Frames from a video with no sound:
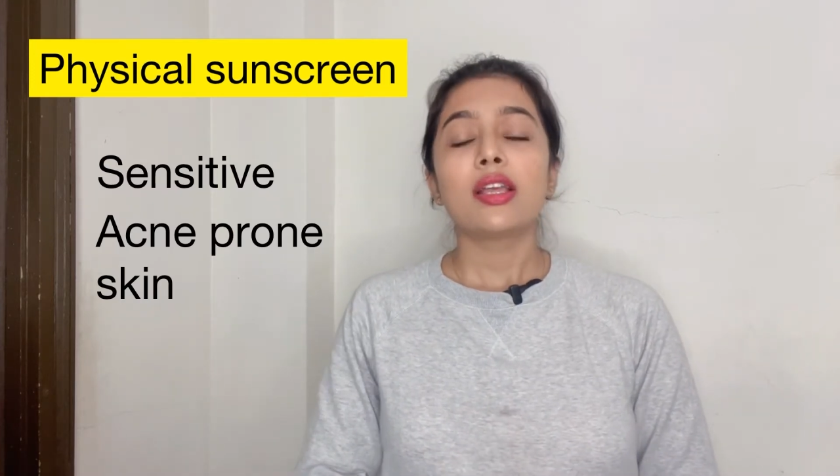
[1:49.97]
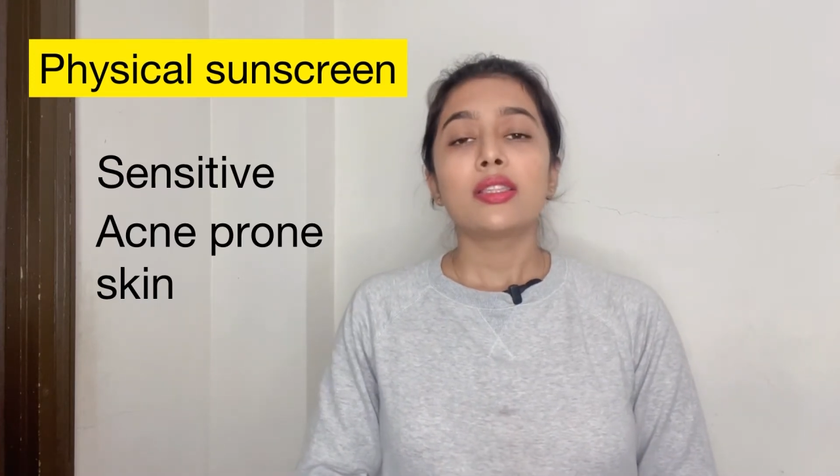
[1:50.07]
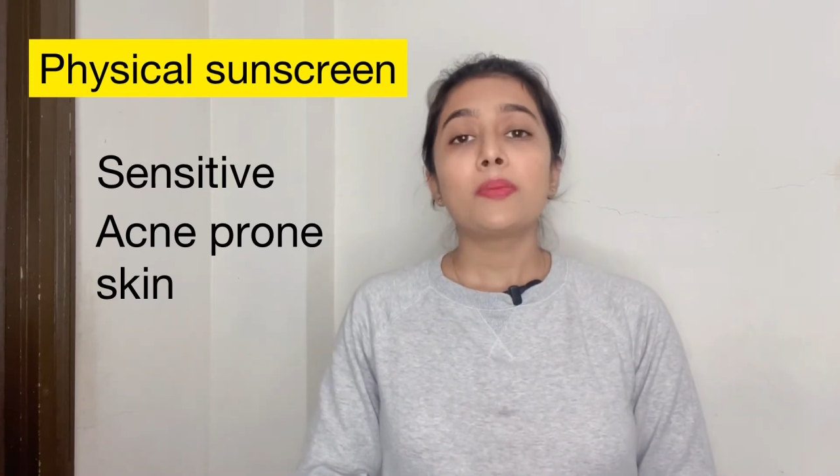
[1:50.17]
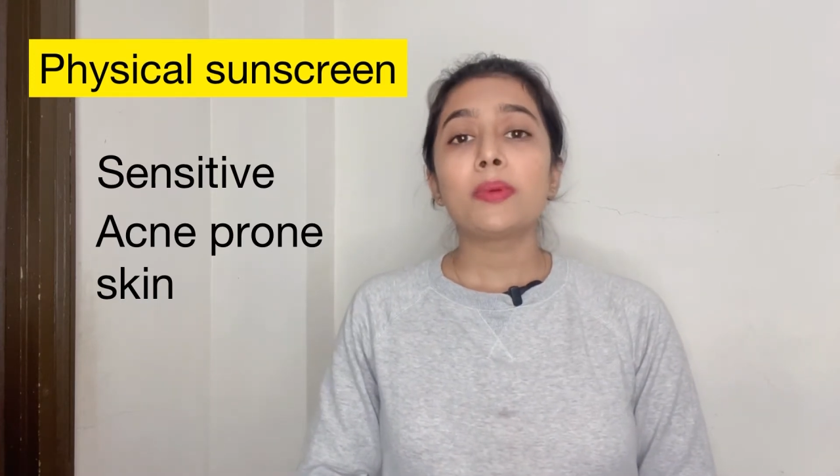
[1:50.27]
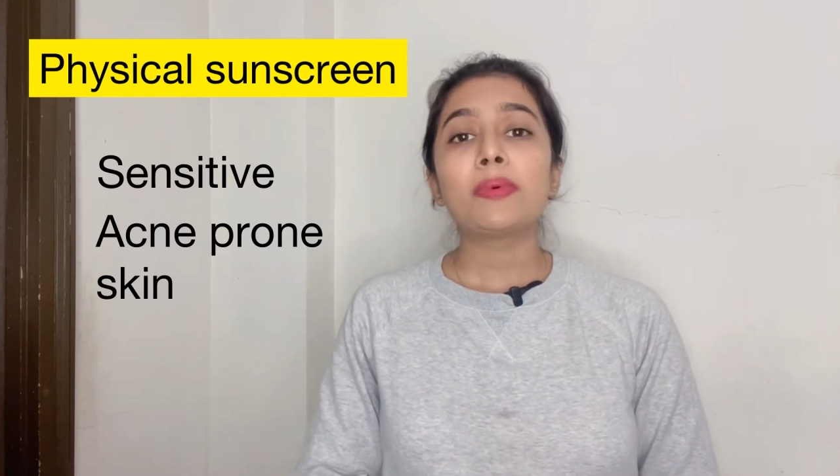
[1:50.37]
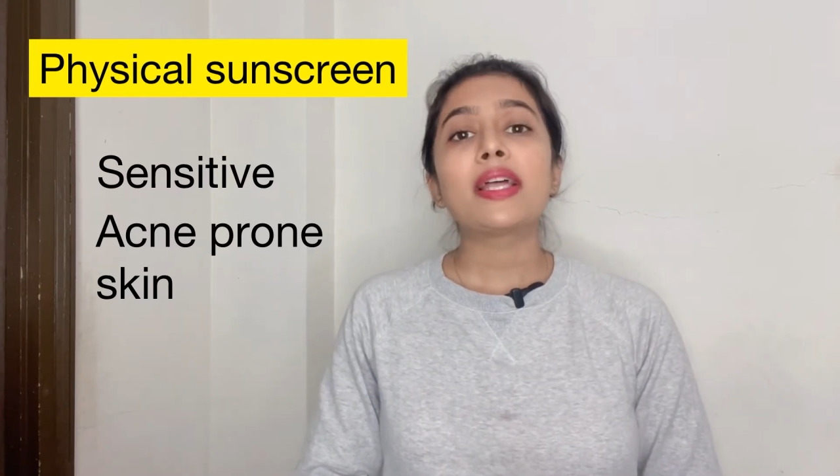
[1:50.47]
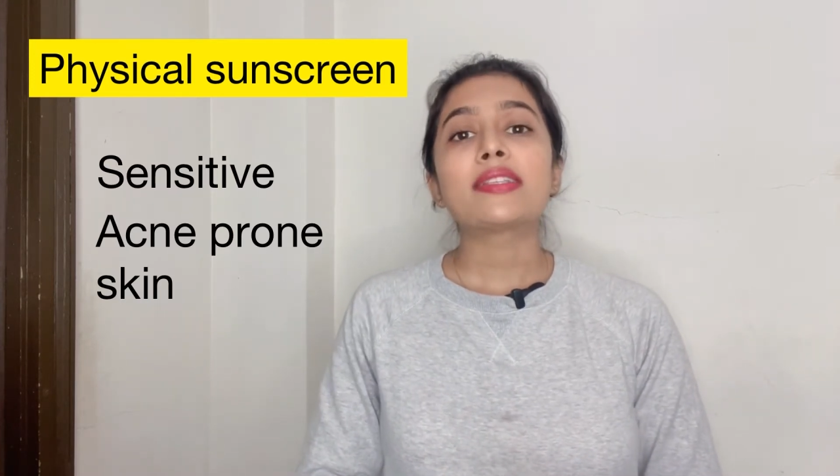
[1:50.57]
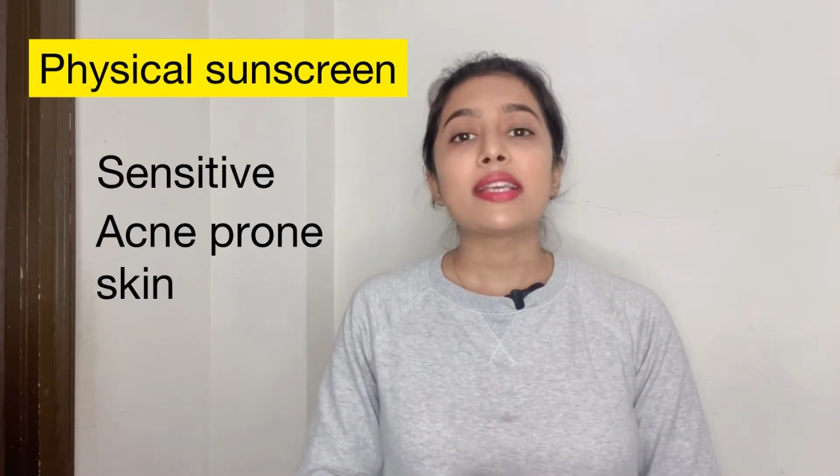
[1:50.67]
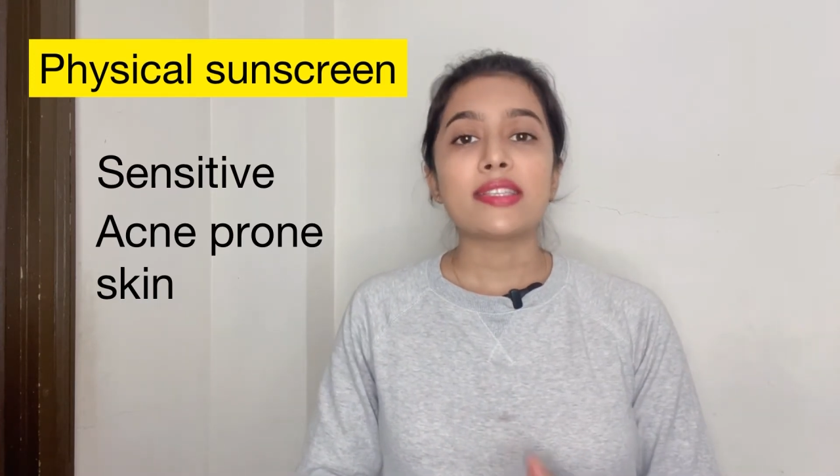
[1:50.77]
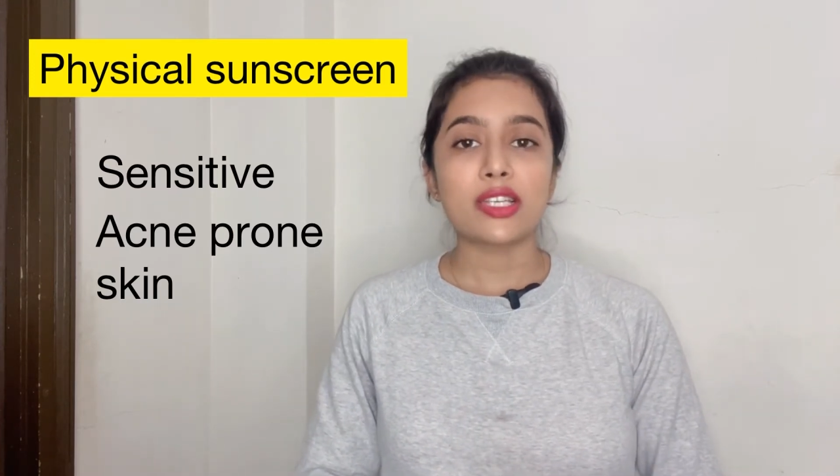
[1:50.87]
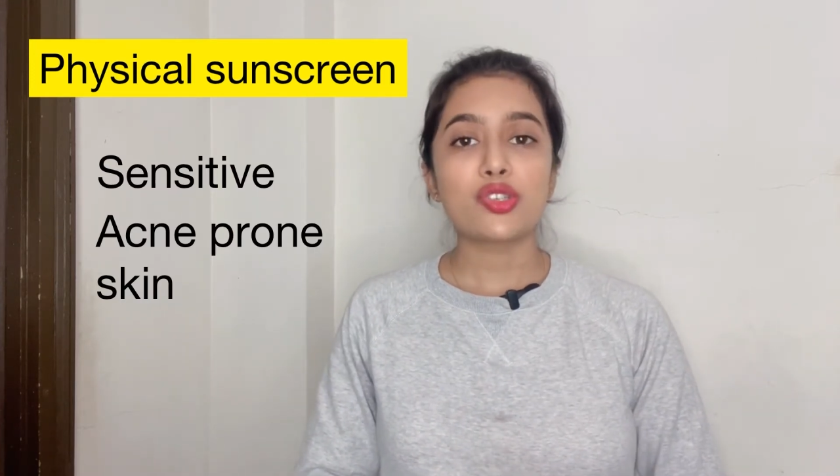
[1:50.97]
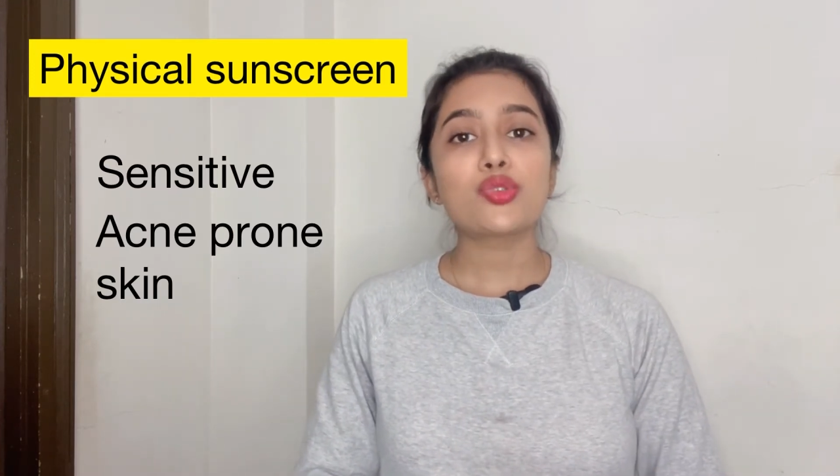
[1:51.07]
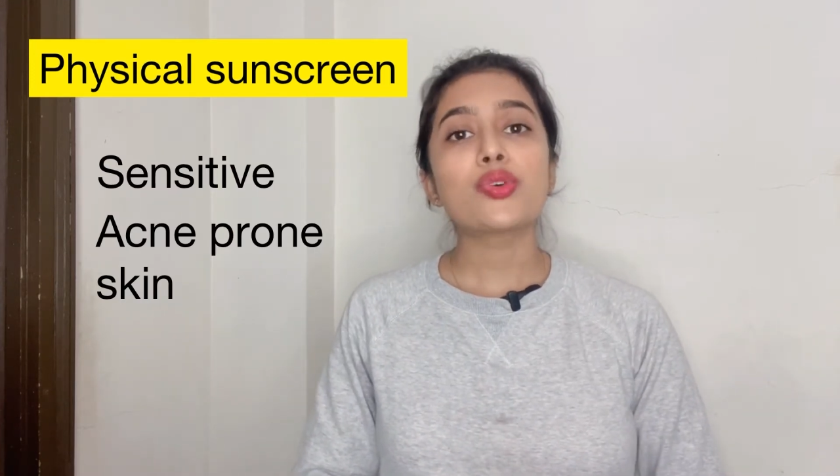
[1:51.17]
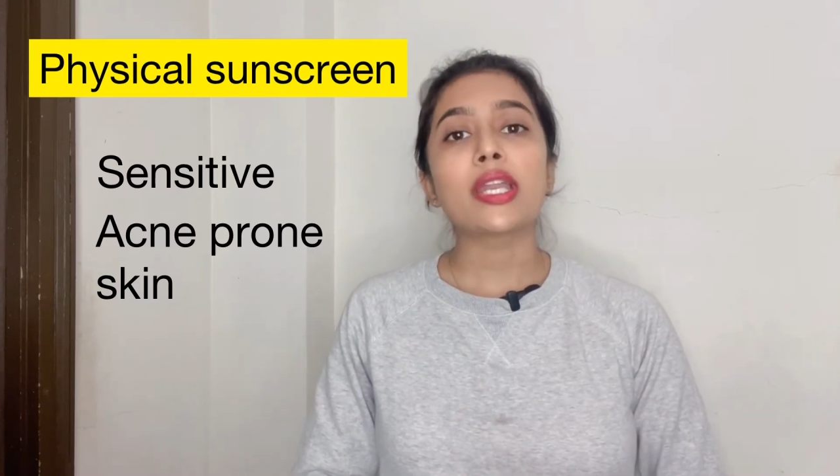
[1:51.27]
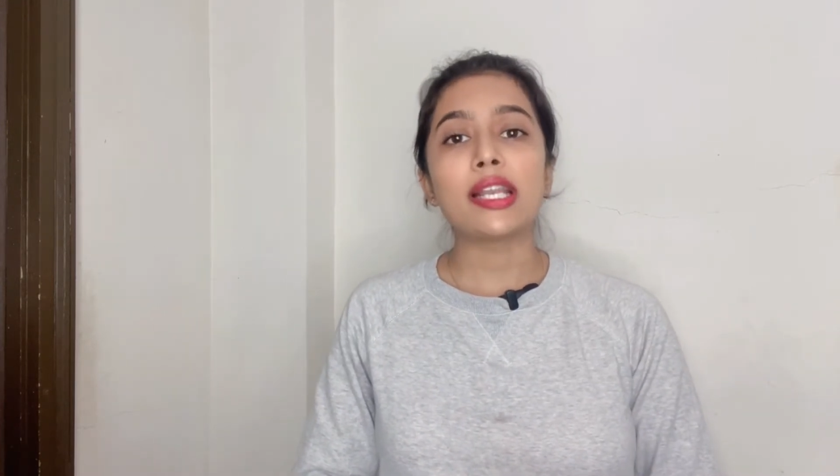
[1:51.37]
the people are sensitive
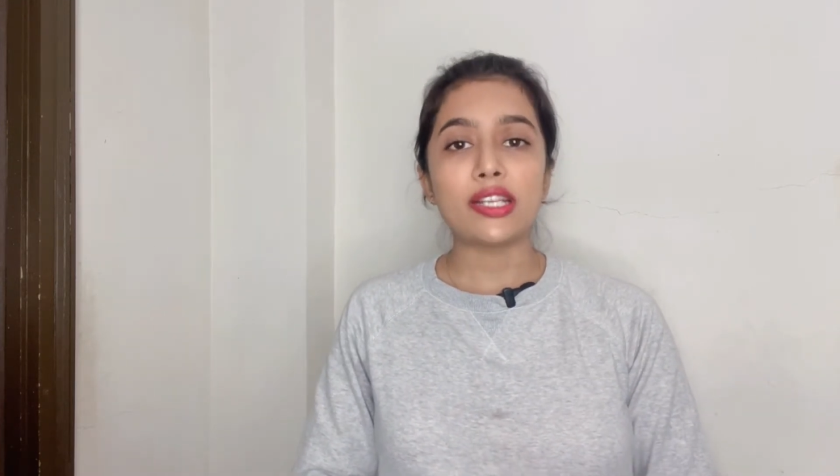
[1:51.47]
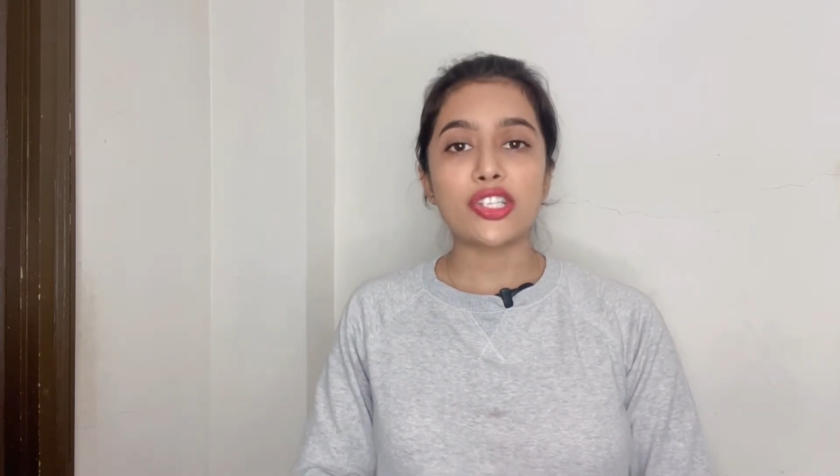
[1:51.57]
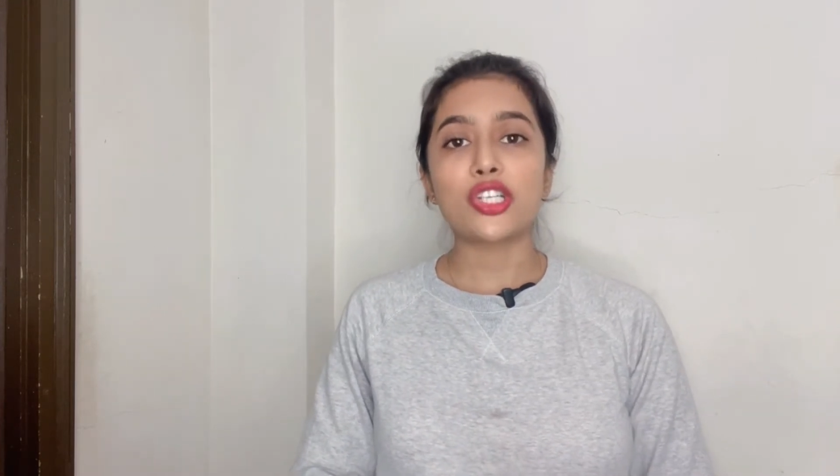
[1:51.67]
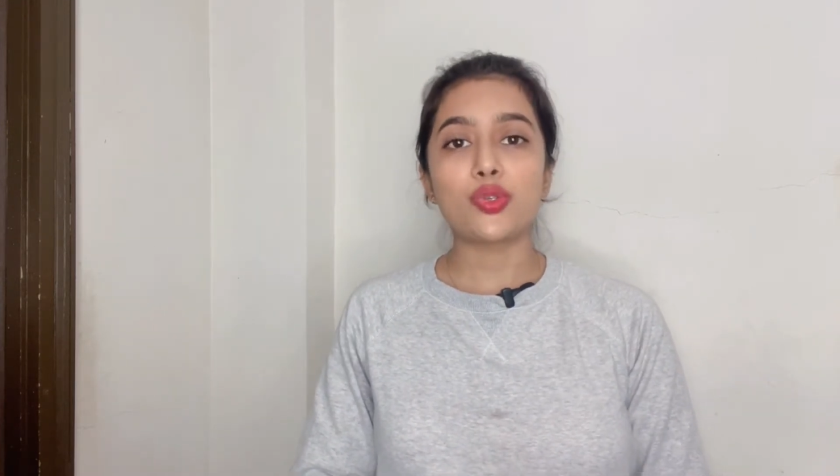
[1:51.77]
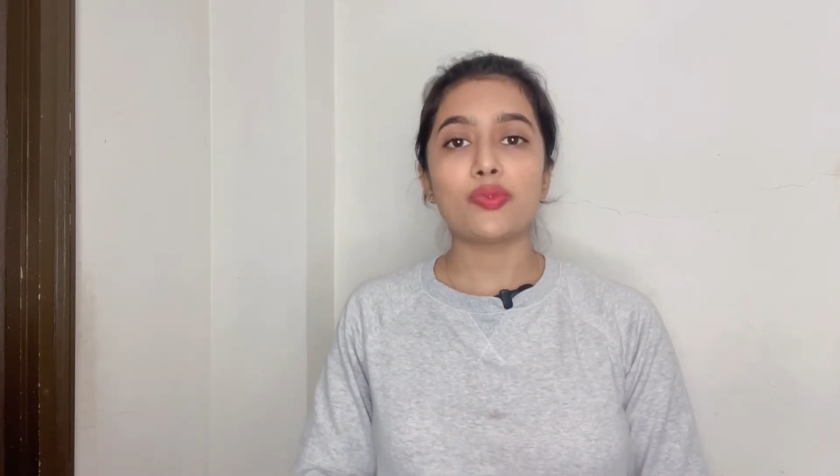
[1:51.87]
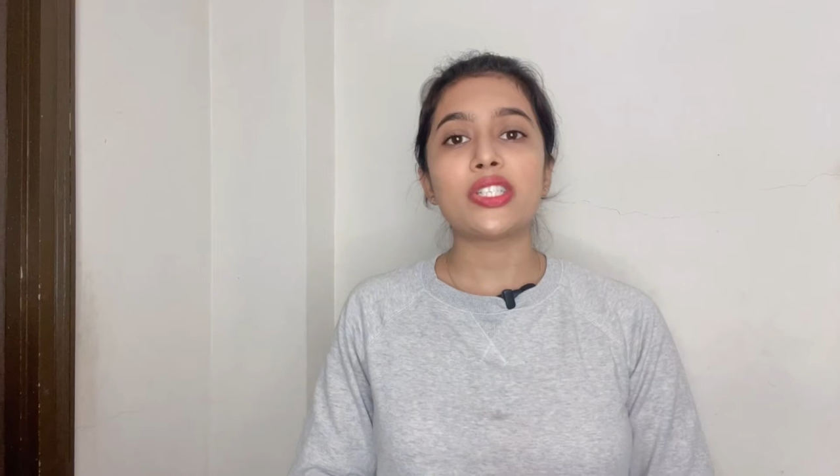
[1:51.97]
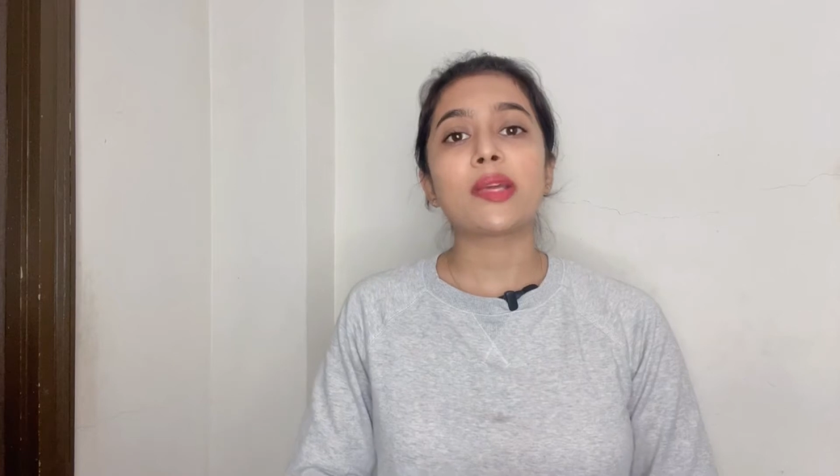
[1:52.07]
to or allergic to which